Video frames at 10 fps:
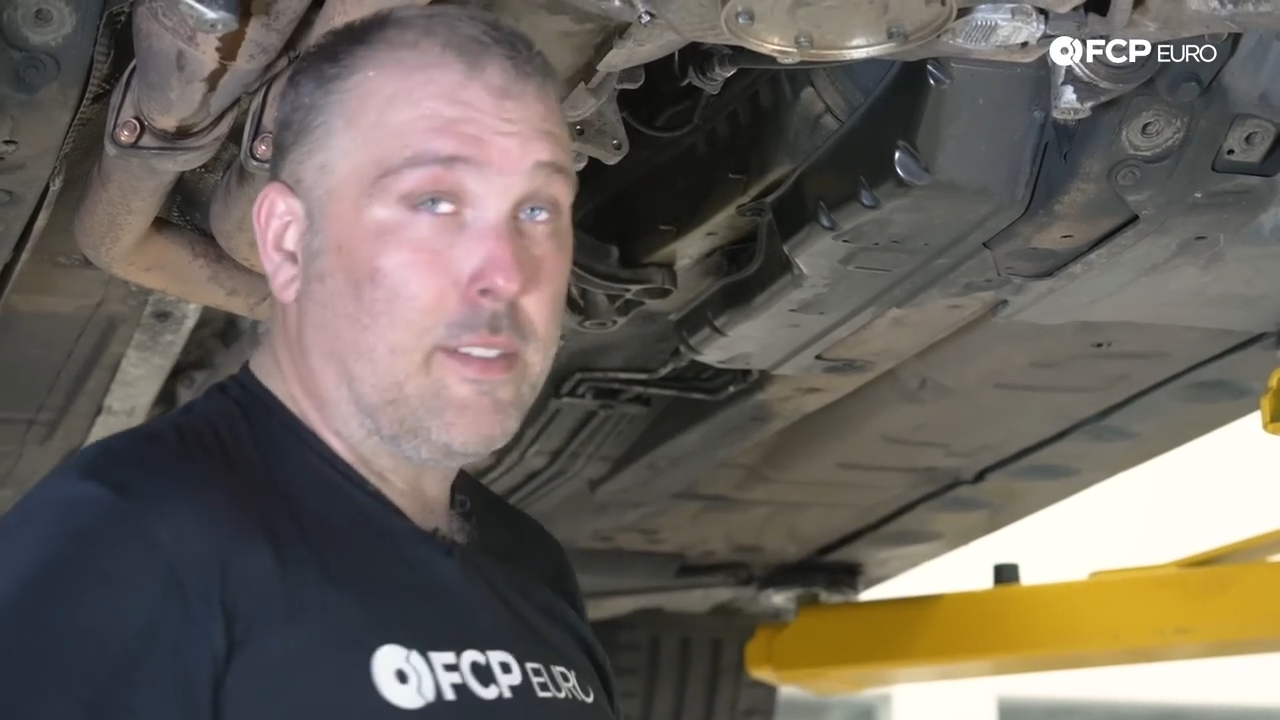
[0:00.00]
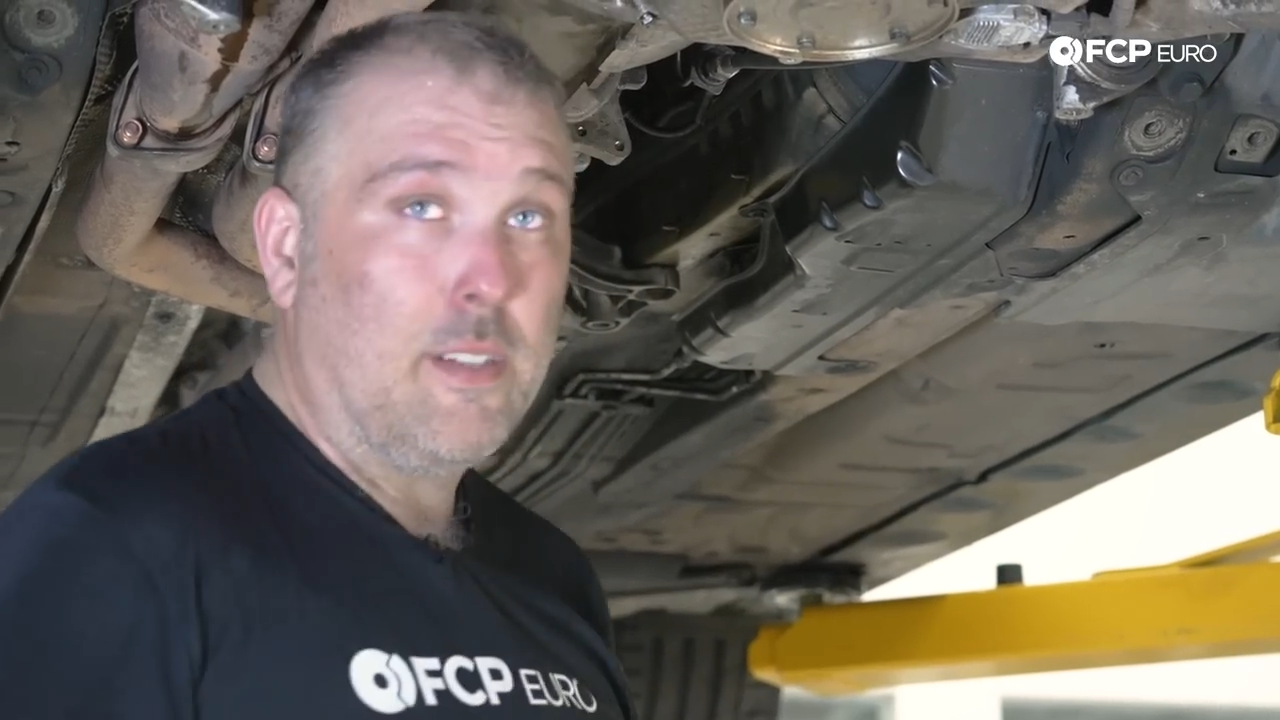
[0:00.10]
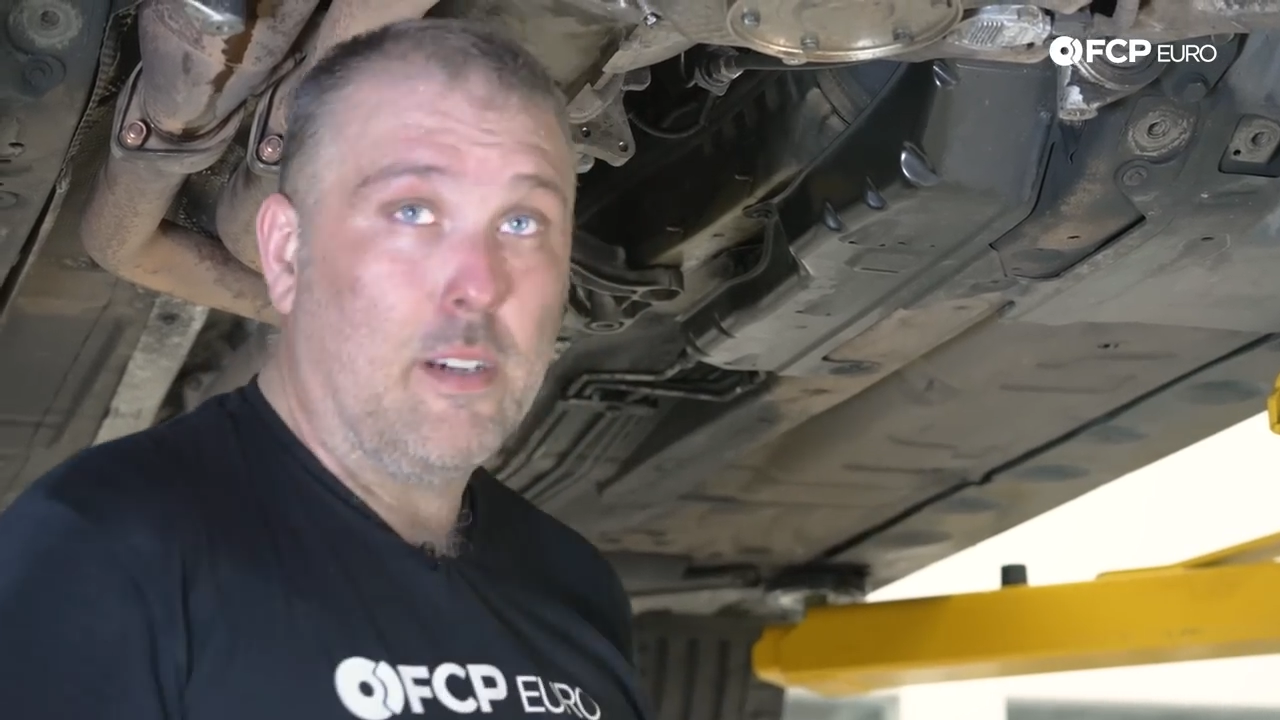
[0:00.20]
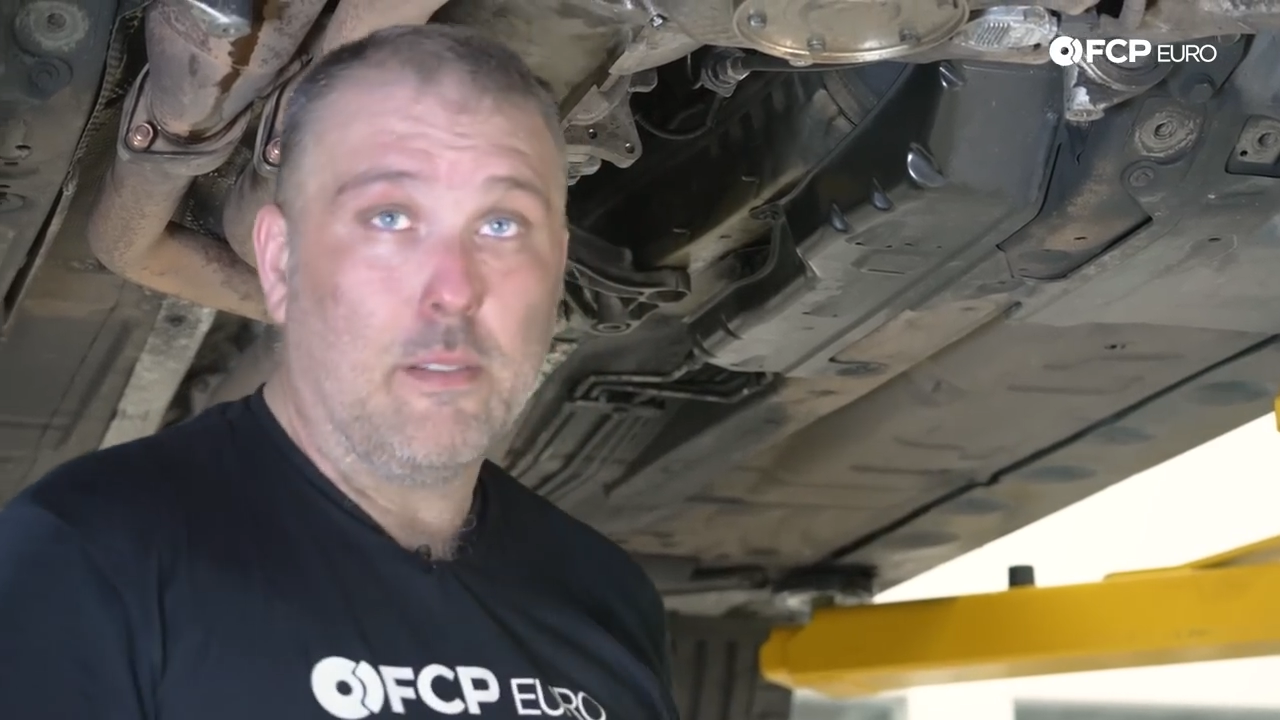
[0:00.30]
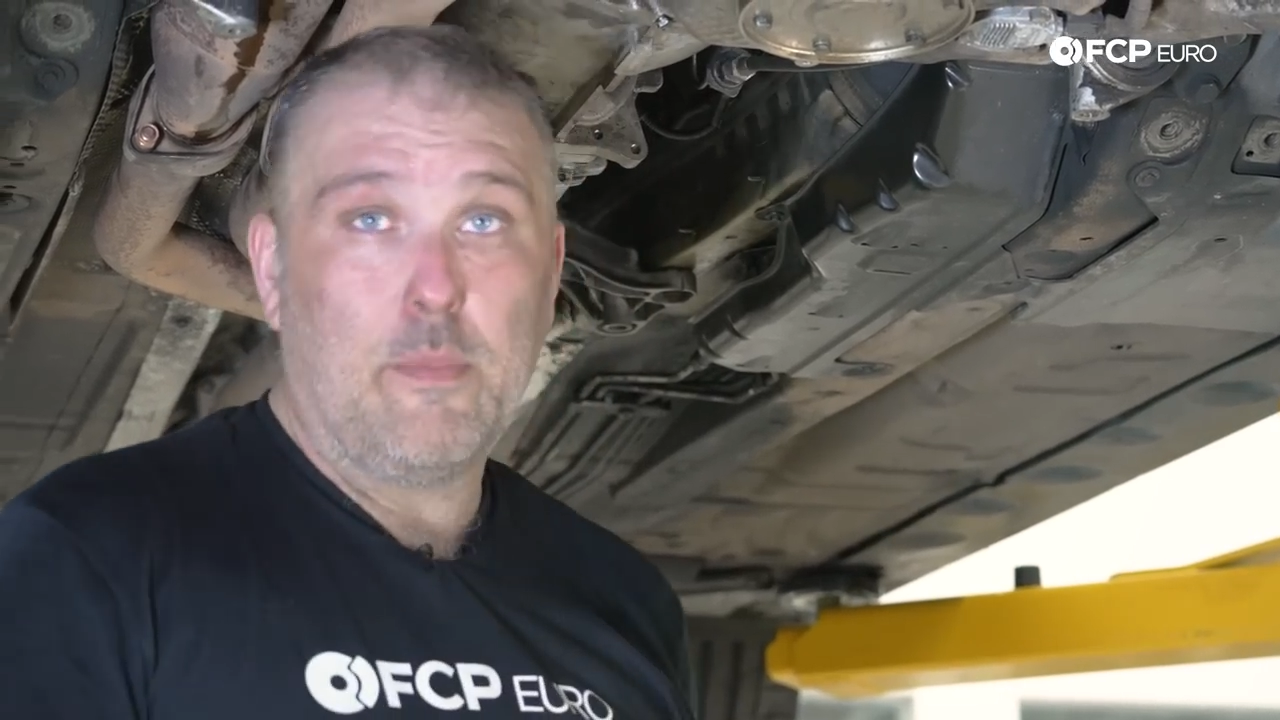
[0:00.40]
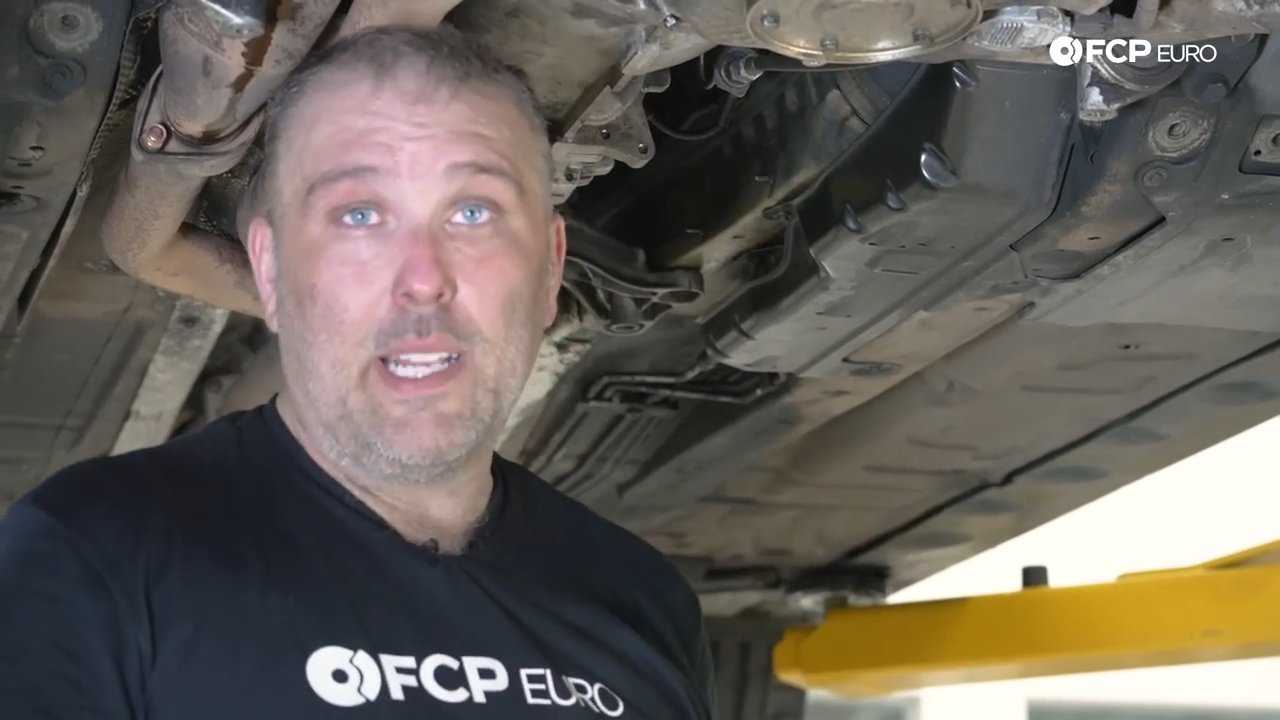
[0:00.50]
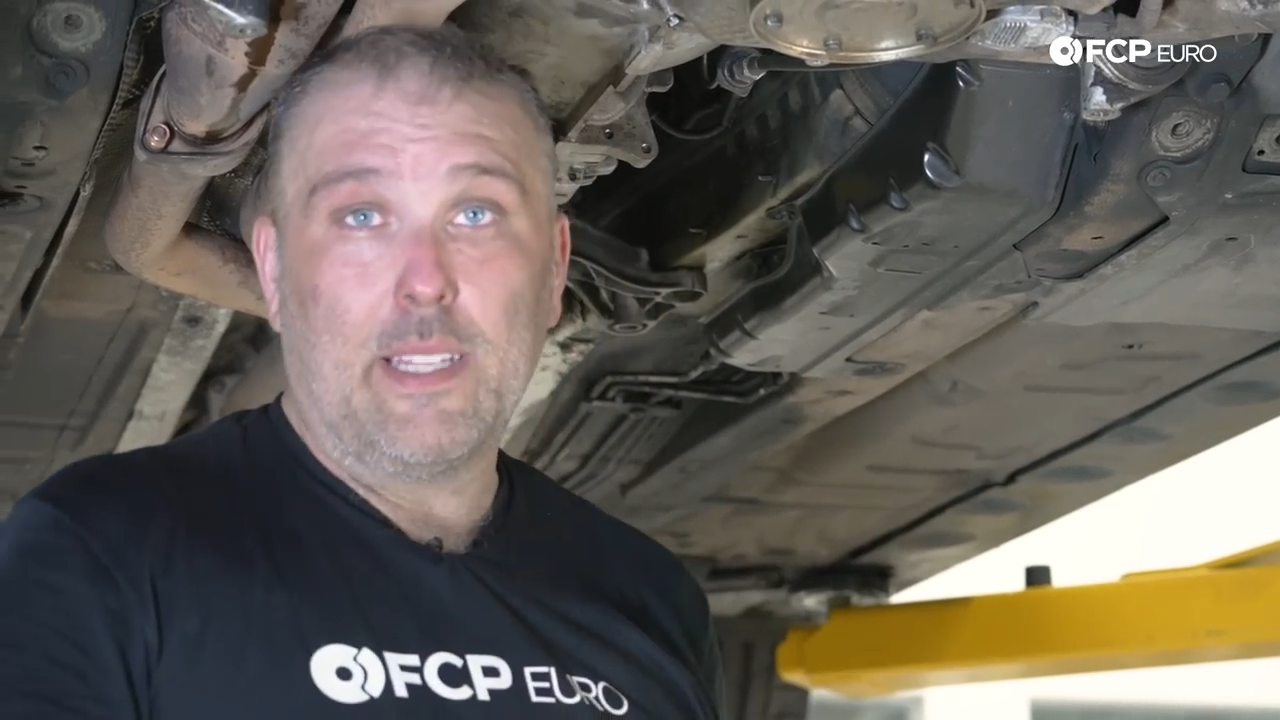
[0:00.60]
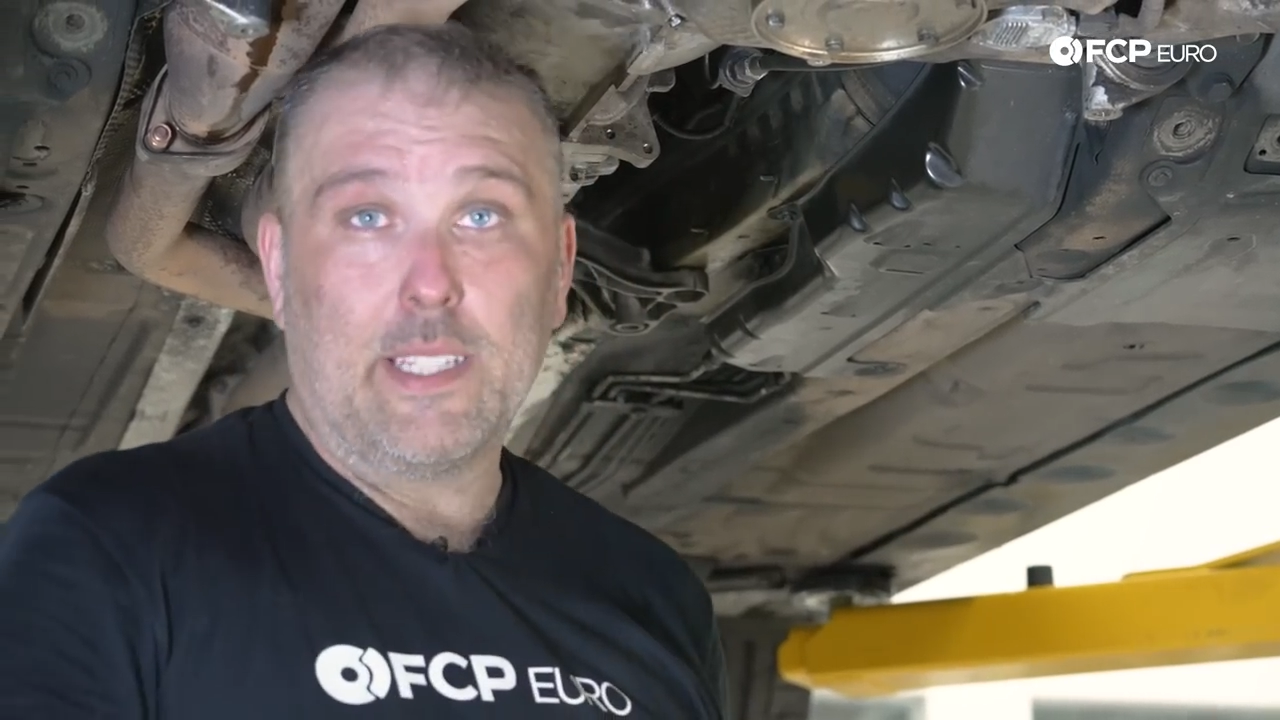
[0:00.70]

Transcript: so depending